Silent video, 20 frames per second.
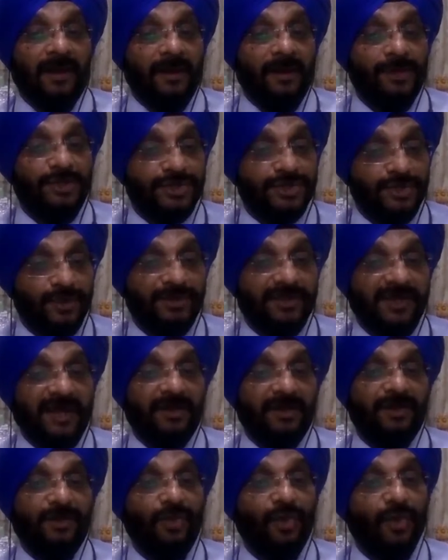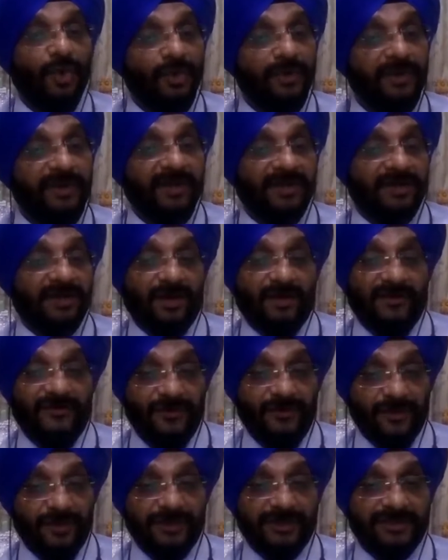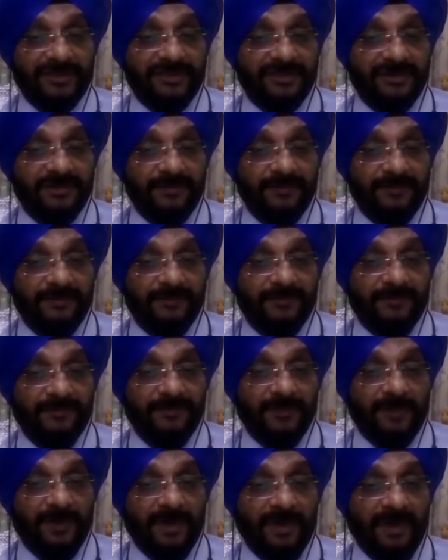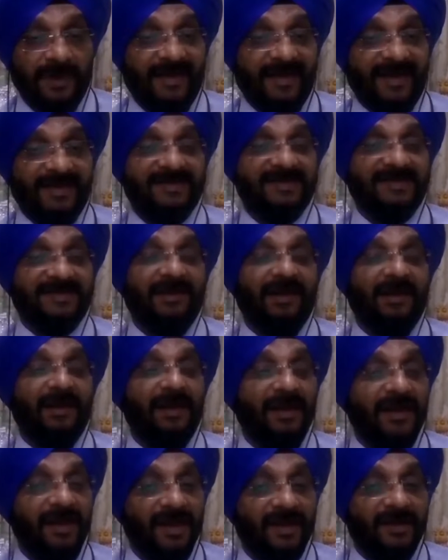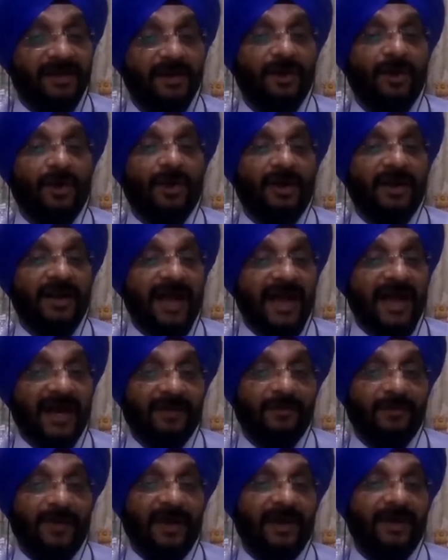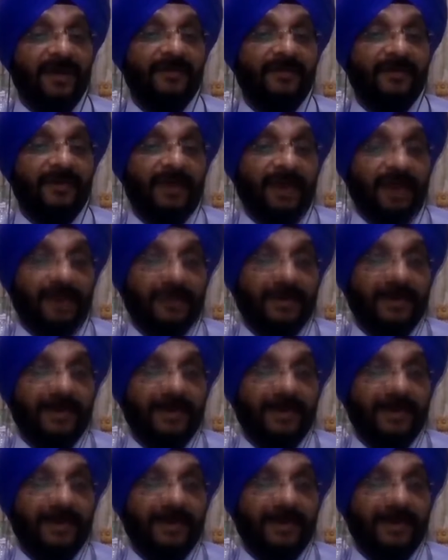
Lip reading: ensure that no data of yours gets leaked or hacked by the hacker.